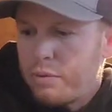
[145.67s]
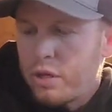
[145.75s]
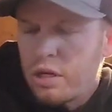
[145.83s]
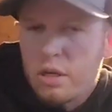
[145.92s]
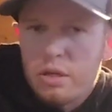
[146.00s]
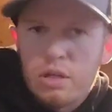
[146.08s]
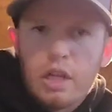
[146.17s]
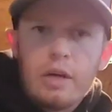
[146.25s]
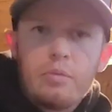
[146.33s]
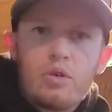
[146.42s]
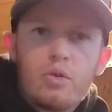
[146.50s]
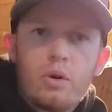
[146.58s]

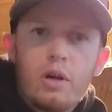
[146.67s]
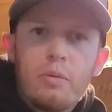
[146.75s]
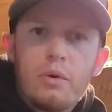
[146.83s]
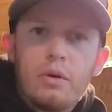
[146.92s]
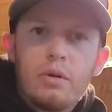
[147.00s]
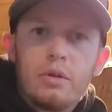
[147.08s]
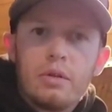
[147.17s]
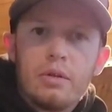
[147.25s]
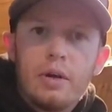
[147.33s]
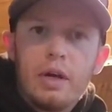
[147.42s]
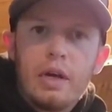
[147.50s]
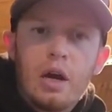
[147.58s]
Slim Swimmers
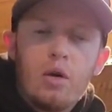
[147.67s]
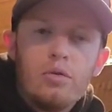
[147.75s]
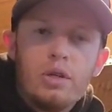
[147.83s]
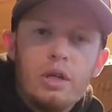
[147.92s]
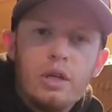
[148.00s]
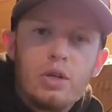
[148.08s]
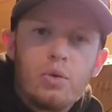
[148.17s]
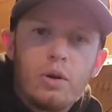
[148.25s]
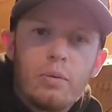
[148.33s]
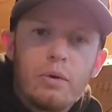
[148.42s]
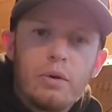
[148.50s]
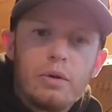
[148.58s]
and OG
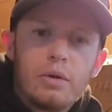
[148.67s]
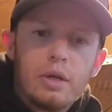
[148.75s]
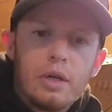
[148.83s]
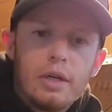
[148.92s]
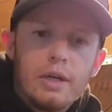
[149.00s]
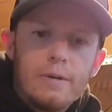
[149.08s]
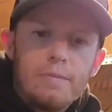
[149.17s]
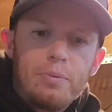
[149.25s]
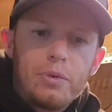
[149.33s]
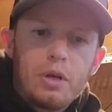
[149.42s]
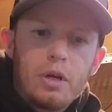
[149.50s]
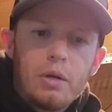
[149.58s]
Swimmers.
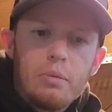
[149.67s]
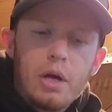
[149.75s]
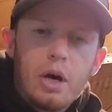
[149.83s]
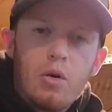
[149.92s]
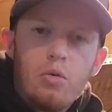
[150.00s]
The